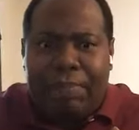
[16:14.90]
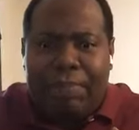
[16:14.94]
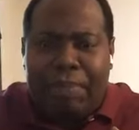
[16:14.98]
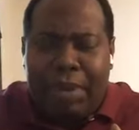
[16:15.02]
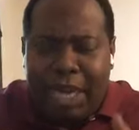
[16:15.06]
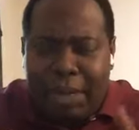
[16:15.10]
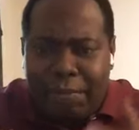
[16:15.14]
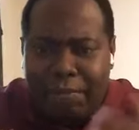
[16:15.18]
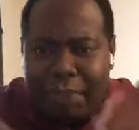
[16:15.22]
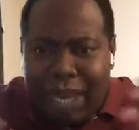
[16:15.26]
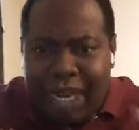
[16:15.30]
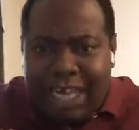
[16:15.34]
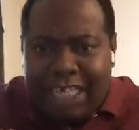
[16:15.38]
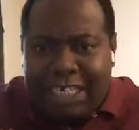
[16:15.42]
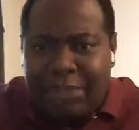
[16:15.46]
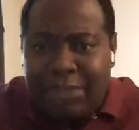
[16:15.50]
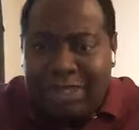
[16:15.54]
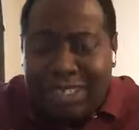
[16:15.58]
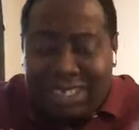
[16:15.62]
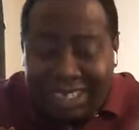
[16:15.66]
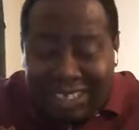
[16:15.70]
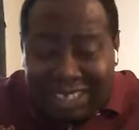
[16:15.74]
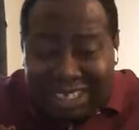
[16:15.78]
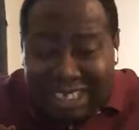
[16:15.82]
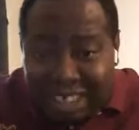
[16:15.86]
in partnership with
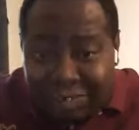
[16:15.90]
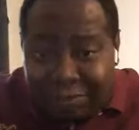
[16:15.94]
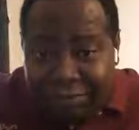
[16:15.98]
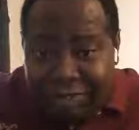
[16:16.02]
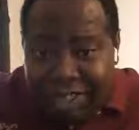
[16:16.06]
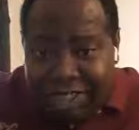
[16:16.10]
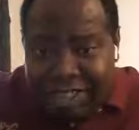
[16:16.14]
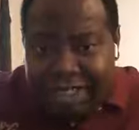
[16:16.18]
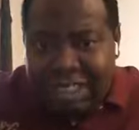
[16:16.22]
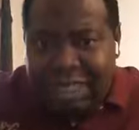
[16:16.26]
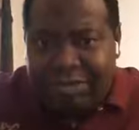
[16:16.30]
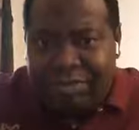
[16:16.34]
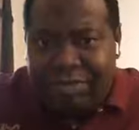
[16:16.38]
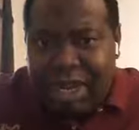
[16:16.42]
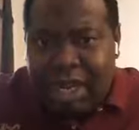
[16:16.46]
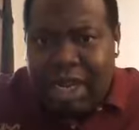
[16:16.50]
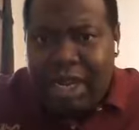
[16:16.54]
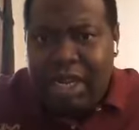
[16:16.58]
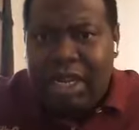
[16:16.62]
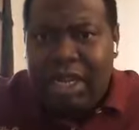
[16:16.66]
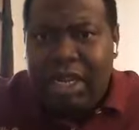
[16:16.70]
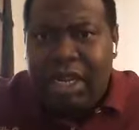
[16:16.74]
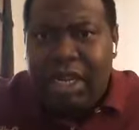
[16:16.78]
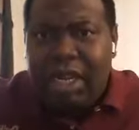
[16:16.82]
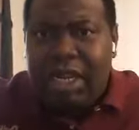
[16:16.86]

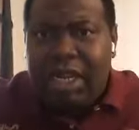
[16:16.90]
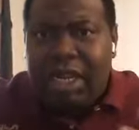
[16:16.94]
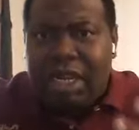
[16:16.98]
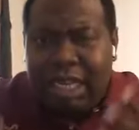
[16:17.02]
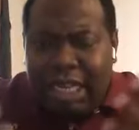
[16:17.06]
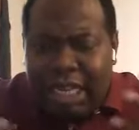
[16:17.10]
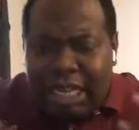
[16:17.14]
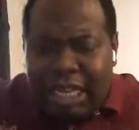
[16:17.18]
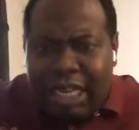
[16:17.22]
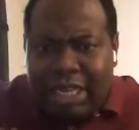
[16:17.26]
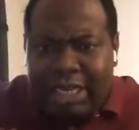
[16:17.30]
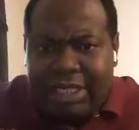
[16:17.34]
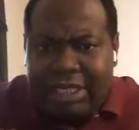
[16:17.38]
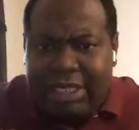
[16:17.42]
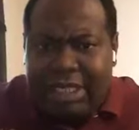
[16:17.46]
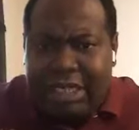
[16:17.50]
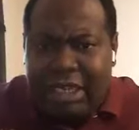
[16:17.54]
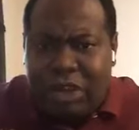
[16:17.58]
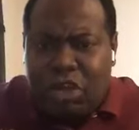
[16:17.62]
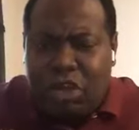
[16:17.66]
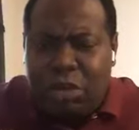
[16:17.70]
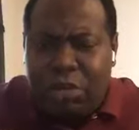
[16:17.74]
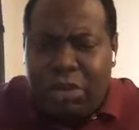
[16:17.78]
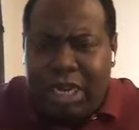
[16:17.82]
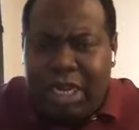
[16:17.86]
several leaders in the
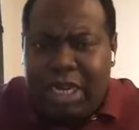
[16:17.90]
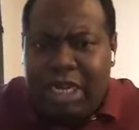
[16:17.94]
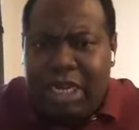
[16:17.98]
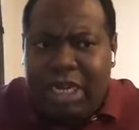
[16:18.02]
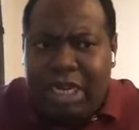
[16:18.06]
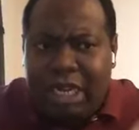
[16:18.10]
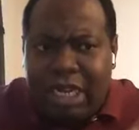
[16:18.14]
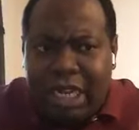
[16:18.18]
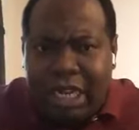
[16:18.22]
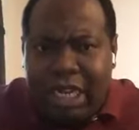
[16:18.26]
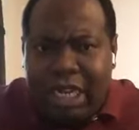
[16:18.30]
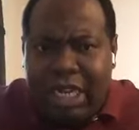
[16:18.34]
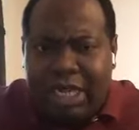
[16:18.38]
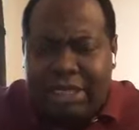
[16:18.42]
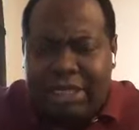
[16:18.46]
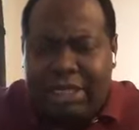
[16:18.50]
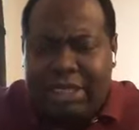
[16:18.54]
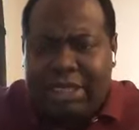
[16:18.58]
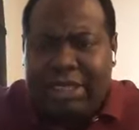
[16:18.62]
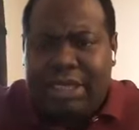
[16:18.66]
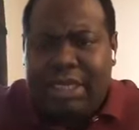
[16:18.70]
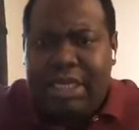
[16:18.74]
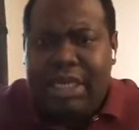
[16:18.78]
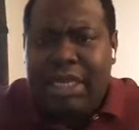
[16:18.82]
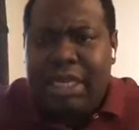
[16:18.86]
community,
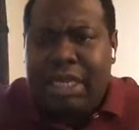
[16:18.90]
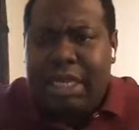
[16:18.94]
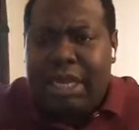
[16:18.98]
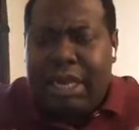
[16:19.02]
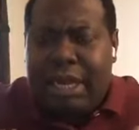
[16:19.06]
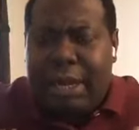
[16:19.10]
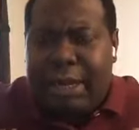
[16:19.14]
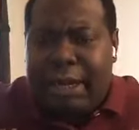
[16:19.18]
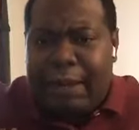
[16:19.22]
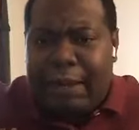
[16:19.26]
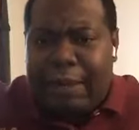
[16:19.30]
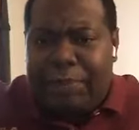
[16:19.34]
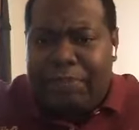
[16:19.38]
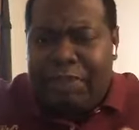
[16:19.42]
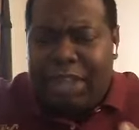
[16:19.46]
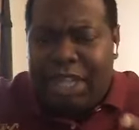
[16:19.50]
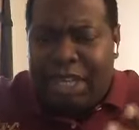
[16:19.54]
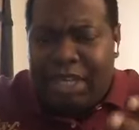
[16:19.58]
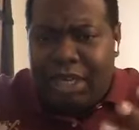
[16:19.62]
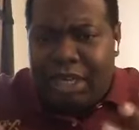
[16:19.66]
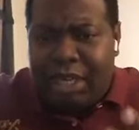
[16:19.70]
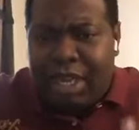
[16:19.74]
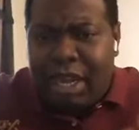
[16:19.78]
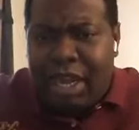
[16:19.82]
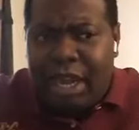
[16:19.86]
leaders
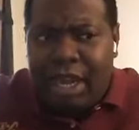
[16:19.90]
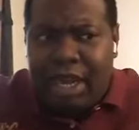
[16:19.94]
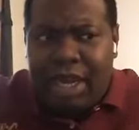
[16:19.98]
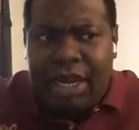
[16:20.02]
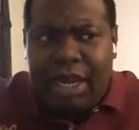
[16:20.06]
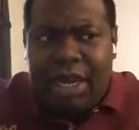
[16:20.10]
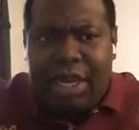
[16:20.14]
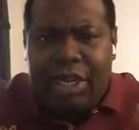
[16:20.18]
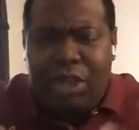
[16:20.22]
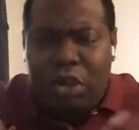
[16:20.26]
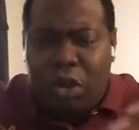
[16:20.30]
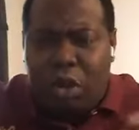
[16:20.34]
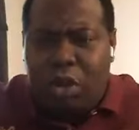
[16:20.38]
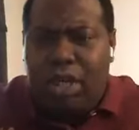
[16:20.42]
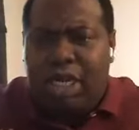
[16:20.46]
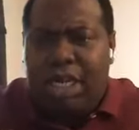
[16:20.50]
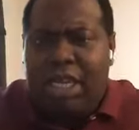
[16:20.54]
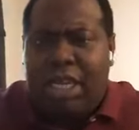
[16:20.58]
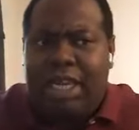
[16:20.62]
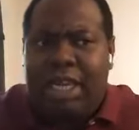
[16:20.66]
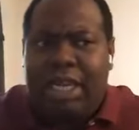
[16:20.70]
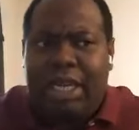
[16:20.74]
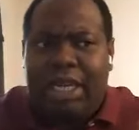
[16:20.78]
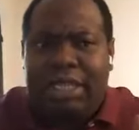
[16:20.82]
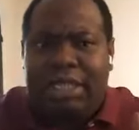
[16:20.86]
in Ghana, young
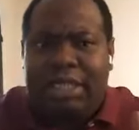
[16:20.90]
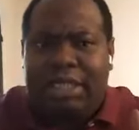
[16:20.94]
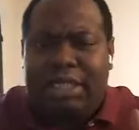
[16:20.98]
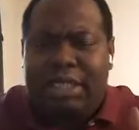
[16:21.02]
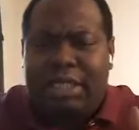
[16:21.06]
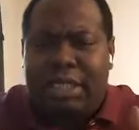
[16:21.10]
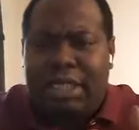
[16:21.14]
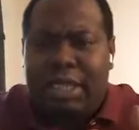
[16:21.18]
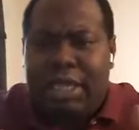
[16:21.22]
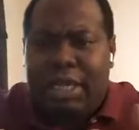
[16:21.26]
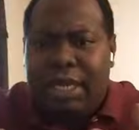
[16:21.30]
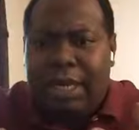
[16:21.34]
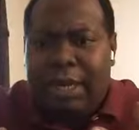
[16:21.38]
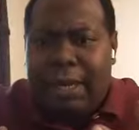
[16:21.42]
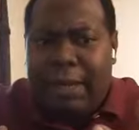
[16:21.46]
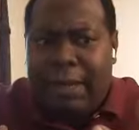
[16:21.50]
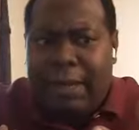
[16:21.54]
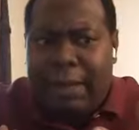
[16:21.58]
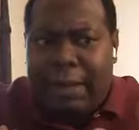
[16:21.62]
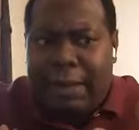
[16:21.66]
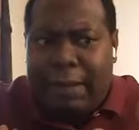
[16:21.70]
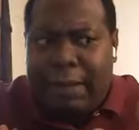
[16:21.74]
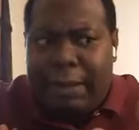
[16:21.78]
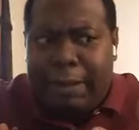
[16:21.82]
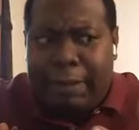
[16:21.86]
leaders,
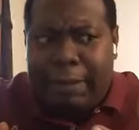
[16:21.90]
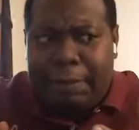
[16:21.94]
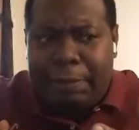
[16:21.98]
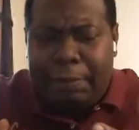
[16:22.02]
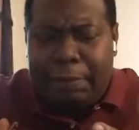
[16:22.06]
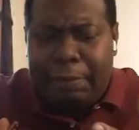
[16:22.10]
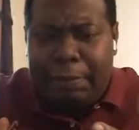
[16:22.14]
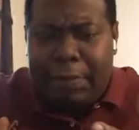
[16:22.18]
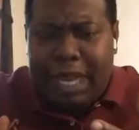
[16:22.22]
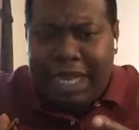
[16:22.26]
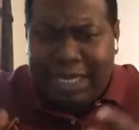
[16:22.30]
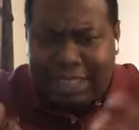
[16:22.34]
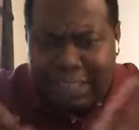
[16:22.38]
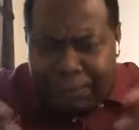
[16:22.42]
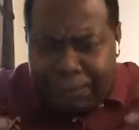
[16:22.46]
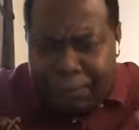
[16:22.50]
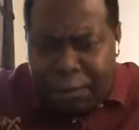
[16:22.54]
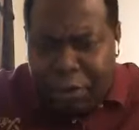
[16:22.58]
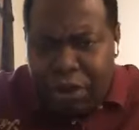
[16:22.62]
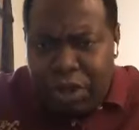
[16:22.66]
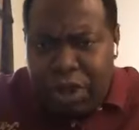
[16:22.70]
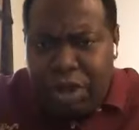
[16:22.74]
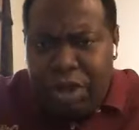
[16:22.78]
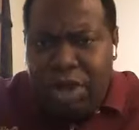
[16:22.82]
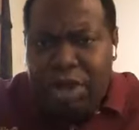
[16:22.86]

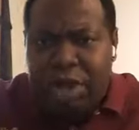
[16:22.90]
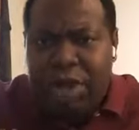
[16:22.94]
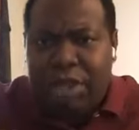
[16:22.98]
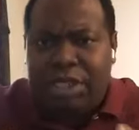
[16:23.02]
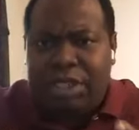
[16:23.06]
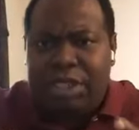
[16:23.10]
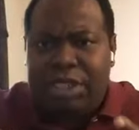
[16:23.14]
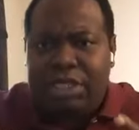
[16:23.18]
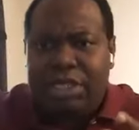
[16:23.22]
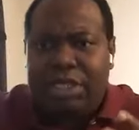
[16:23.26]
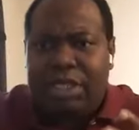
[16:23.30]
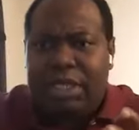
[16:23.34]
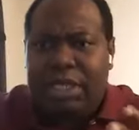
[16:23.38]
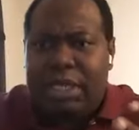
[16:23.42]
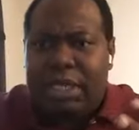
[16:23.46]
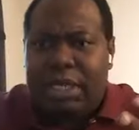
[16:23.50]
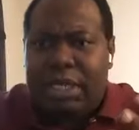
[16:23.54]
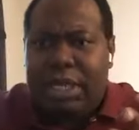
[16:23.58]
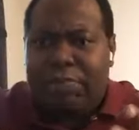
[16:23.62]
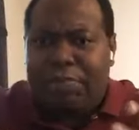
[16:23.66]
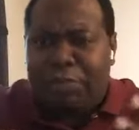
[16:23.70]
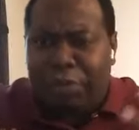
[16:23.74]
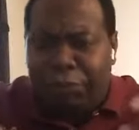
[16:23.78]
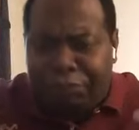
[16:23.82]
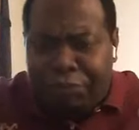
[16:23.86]
entrepreneurs,
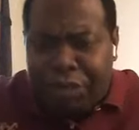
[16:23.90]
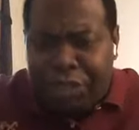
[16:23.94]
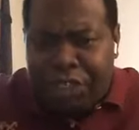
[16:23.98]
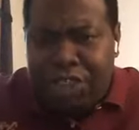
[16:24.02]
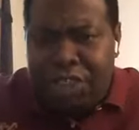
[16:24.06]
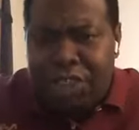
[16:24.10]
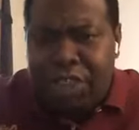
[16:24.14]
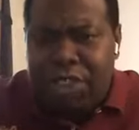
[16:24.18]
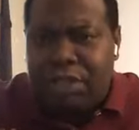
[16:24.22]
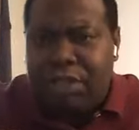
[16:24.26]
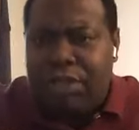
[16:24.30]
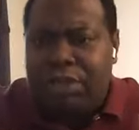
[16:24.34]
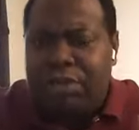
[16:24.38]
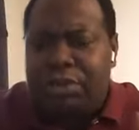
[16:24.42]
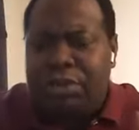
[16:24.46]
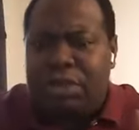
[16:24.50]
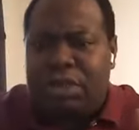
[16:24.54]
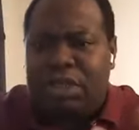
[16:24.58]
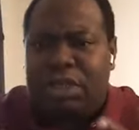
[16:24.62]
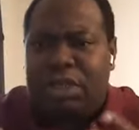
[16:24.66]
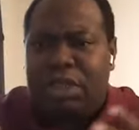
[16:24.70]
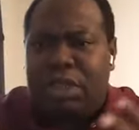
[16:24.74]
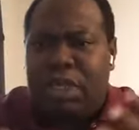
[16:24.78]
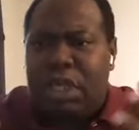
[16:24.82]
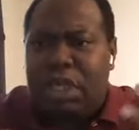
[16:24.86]

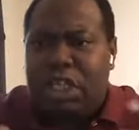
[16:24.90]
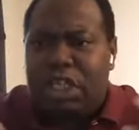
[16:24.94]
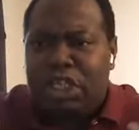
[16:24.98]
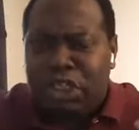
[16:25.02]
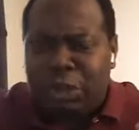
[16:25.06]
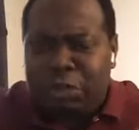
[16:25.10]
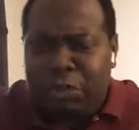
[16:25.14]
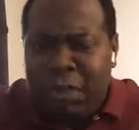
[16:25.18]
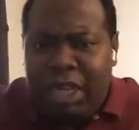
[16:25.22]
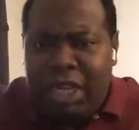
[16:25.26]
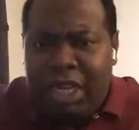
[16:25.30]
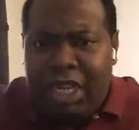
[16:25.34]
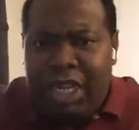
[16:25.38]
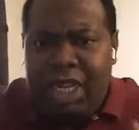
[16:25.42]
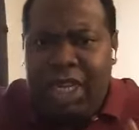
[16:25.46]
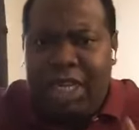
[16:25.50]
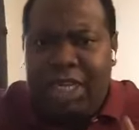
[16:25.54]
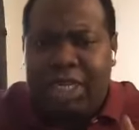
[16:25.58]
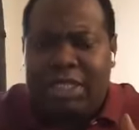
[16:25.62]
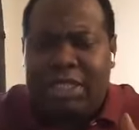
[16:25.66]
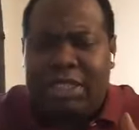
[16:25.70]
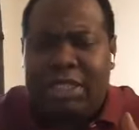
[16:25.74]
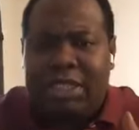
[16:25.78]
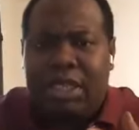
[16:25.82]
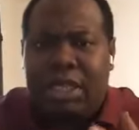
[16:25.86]
professionals,
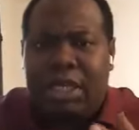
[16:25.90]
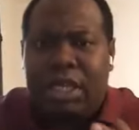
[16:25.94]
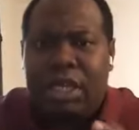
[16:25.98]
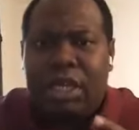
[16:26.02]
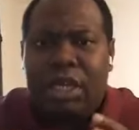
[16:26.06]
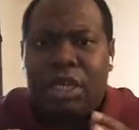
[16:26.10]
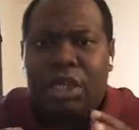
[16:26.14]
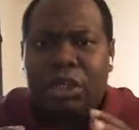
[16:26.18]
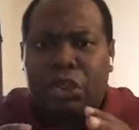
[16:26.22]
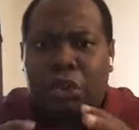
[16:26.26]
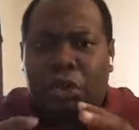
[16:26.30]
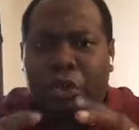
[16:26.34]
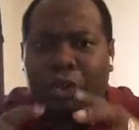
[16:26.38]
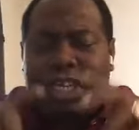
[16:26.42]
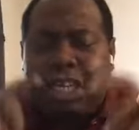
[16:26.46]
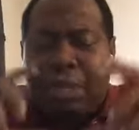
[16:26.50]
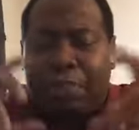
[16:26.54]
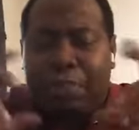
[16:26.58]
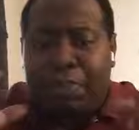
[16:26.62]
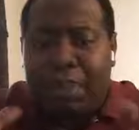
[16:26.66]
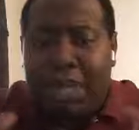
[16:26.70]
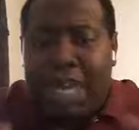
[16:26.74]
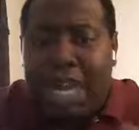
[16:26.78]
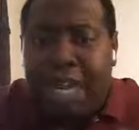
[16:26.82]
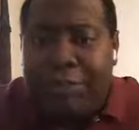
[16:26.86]
speakers, to create a
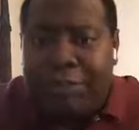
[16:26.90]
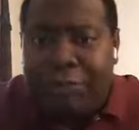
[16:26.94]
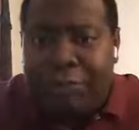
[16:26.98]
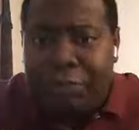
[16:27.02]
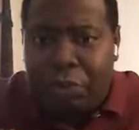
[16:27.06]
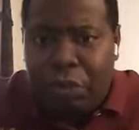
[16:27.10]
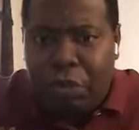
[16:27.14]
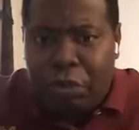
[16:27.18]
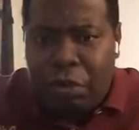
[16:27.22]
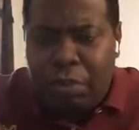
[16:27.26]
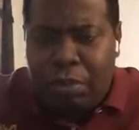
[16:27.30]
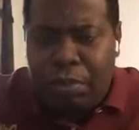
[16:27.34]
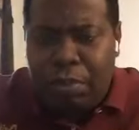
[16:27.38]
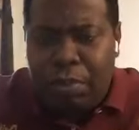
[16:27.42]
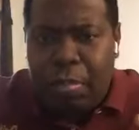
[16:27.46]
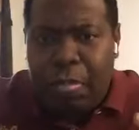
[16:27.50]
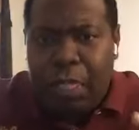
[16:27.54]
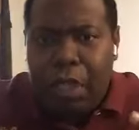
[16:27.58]
platform